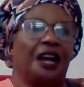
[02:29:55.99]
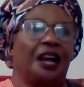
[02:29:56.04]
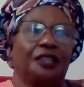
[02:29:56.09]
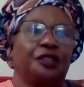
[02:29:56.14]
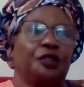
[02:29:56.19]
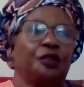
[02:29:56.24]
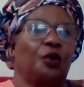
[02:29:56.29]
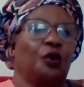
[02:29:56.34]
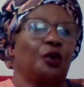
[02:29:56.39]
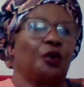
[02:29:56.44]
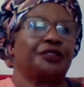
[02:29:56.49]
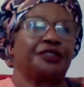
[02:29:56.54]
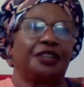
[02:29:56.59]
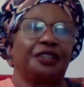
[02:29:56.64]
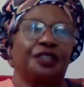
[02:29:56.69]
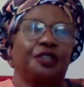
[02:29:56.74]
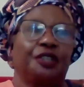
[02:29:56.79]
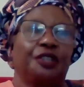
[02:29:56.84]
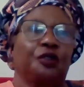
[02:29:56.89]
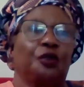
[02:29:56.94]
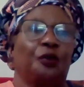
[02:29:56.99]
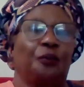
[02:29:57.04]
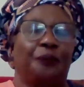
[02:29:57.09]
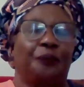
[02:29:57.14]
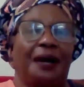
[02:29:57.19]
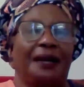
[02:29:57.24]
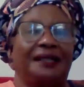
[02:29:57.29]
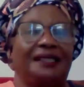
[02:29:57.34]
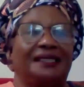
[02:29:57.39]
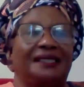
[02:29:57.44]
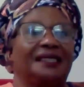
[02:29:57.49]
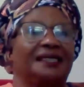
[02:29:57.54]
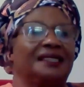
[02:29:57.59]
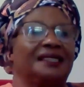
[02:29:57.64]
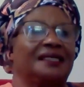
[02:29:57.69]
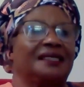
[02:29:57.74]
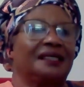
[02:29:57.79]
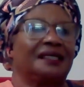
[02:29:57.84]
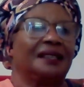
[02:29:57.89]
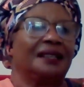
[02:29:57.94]
cultural traditional
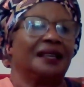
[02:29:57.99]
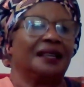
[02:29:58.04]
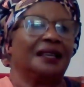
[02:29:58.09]
practices,